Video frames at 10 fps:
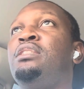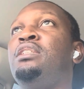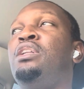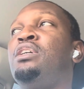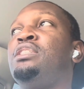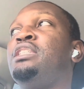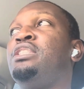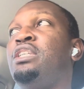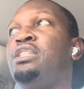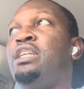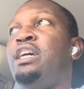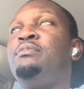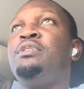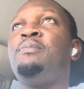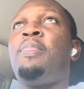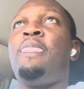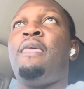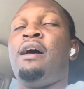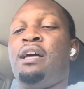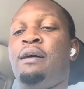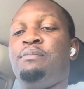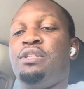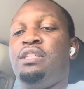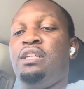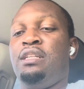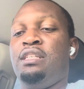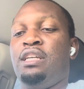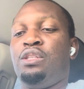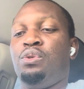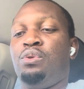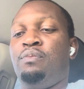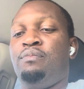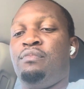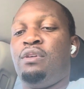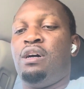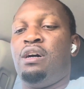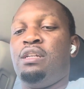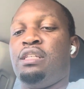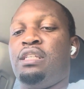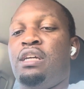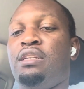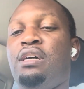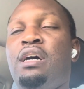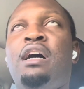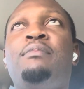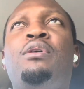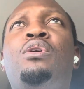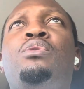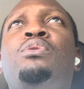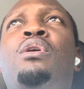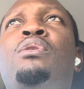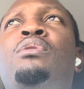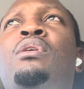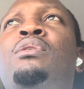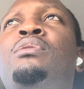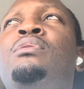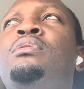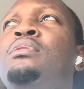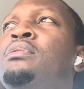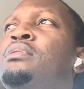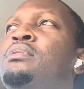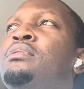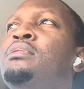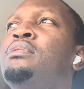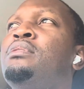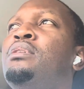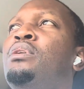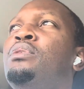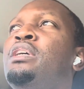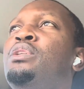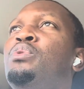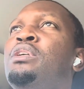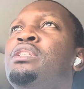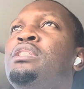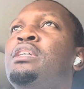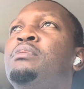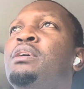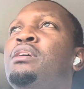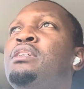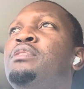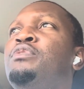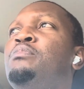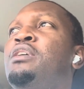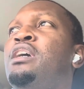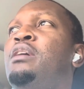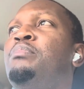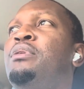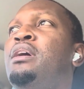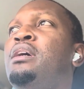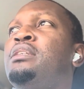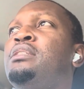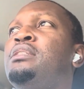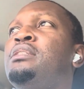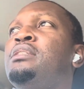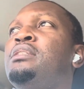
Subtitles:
He lost it 6 times. I'm still yet to understand how they do this thing, because if you make a pass,